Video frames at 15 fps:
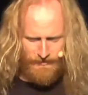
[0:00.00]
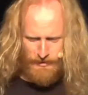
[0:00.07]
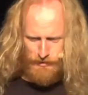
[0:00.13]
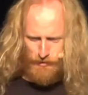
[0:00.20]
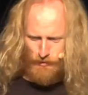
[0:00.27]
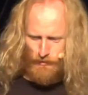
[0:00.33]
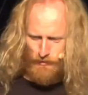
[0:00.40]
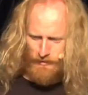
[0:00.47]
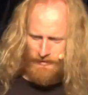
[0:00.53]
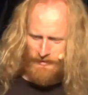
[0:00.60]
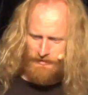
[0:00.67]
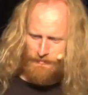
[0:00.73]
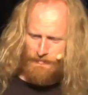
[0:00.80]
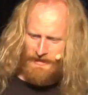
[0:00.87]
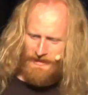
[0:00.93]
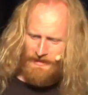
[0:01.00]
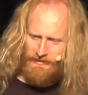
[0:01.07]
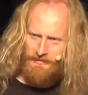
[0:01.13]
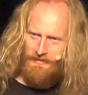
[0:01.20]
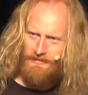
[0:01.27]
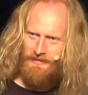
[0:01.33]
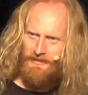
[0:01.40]
this talk is
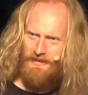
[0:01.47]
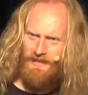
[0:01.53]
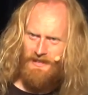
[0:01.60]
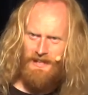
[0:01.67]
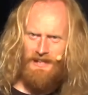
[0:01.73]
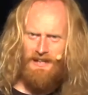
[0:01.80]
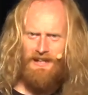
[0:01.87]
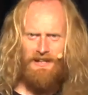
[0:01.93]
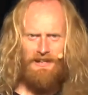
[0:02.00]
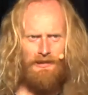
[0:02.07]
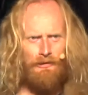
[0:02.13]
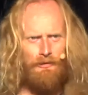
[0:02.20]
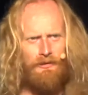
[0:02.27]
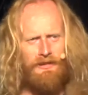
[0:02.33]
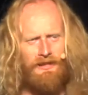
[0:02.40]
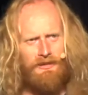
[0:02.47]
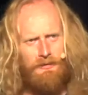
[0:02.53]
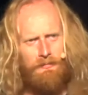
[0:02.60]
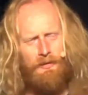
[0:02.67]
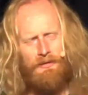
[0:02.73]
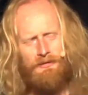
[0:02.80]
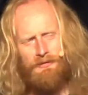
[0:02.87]
about uh, looking at
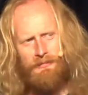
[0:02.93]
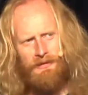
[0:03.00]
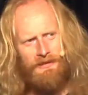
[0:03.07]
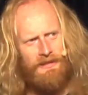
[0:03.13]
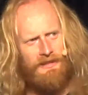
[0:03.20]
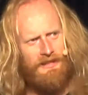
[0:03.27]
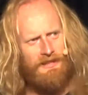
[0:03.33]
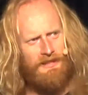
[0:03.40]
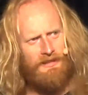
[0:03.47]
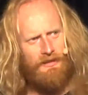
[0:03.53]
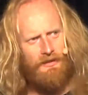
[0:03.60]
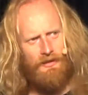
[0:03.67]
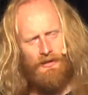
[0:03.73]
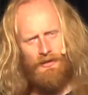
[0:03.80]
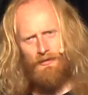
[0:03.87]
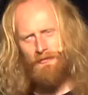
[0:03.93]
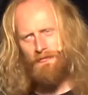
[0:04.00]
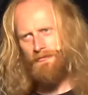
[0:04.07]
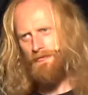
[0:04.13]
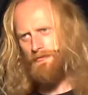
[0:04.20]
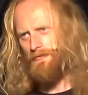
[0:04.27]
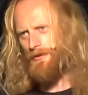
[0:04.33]
the possibility of
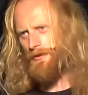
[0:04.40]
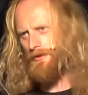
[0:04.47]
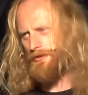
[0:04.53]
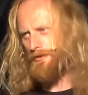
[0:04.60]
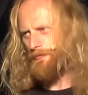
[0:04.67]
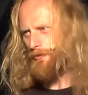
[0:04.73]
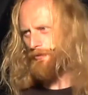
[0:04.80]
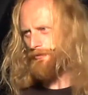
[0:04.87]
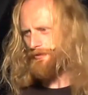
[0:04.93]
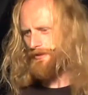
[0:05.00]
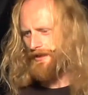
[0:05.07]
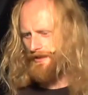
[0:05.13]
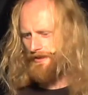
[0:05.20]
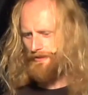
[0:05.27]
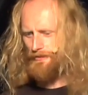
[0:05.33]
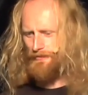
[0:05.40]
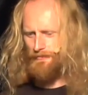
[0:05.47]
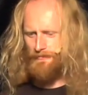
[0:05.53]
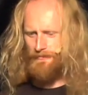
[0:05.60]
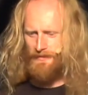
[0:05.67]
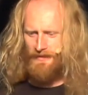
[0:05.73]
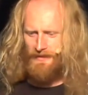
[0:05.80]
very small
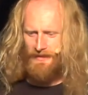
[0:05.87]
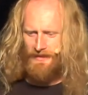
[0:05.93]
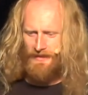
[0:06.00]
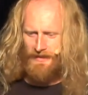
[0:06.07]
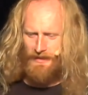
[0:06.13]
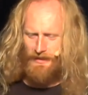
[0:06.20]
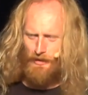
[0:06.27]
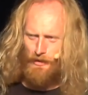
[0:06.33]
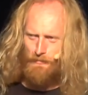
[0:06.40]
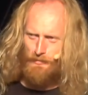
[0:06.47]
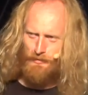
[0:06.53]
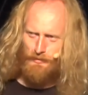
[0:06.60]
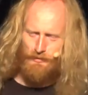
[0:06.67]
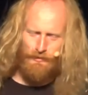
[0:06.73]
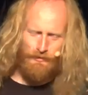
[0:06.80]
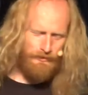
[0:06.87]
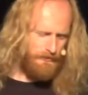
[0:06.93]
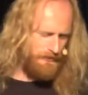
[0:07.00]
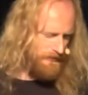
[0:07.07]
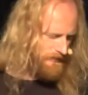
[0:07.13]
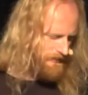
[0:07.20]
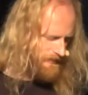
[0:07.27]
scale uh, open
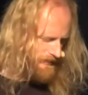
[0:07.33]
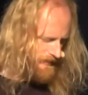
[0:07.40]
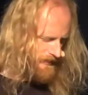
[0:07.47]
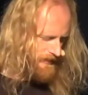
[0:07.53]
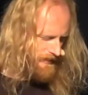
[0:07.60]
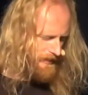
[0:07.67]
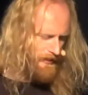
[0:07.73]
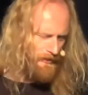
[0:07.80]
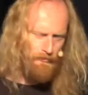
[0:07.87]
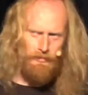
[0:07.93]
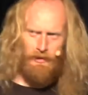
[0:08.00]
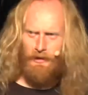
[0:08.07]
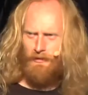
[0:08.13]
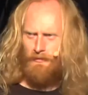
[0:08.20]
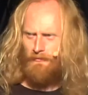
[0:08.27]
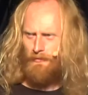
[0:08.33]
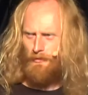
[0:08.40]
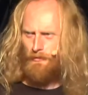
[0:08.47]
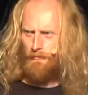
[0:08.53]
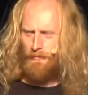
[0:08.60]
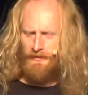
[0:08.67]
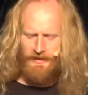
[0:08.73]
source uh,
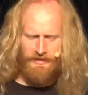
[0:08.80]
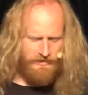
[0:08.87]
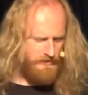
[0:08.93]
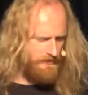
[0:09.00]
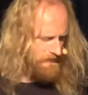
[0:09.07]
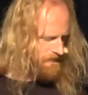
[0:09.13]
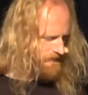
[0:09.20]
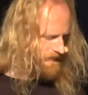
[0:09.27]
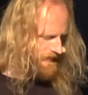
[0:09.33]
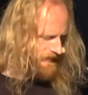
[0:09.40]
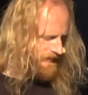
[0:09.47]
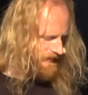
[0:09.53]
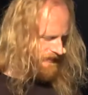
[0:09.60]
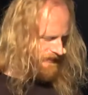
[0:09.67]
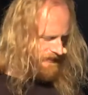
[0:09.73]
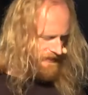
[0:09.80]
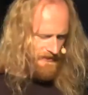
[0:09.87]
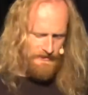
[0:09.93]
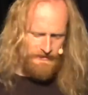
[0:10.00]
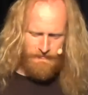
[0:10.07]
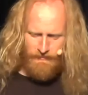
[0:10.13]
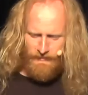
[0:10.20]
biofuel production.
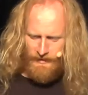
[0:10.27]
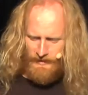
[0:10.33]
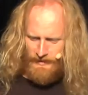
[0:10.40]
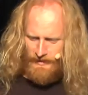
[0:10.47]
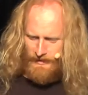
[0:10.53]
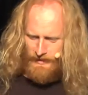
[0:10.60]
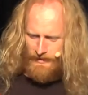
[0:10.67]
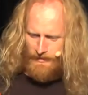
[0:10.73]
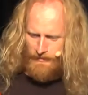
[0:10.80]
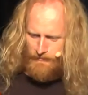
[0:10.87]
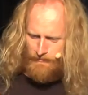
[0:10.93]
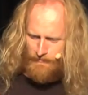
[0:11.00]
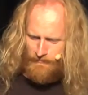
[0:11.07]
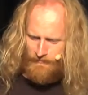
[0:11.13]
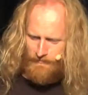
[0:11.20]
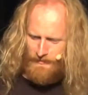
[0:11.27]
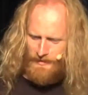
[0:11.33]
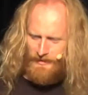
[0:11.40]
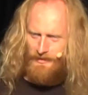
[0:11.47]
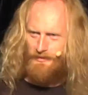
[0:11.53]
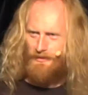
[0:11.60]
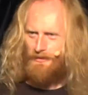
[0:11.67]
Um,
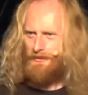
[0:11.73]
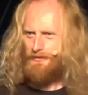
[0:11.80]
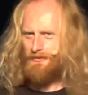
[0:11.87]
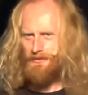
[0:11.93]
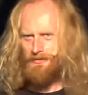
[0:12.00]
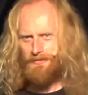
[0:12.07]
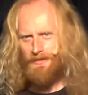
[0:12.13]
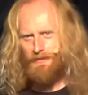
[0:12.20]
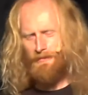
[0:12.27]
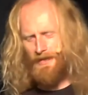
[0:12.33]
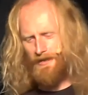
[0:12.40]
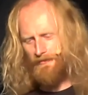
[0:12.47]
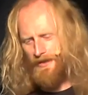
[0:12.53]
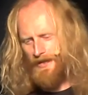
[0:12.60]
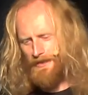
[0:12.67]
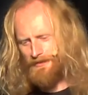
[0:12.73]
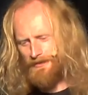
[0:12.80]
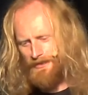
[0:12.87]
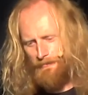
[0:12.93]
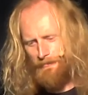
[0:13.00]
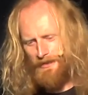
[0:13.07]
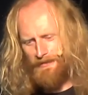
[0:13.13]
so it's just a matter of
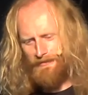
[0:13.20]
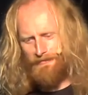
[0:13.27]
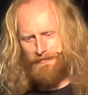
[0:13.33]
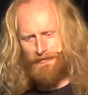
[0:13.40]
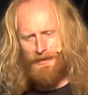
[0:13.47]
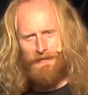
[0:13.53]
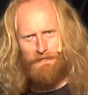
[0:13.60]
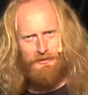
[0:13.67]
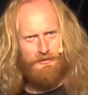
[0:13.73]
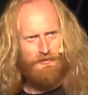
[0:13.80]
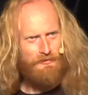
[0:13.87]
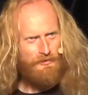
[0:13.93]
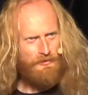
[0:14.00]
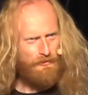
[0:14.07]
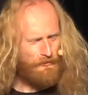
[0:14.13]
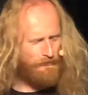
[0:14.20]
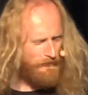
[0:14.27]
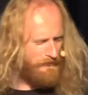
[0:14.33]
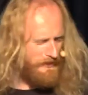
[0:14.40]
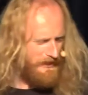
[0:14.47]
housekeeping. Life is too short for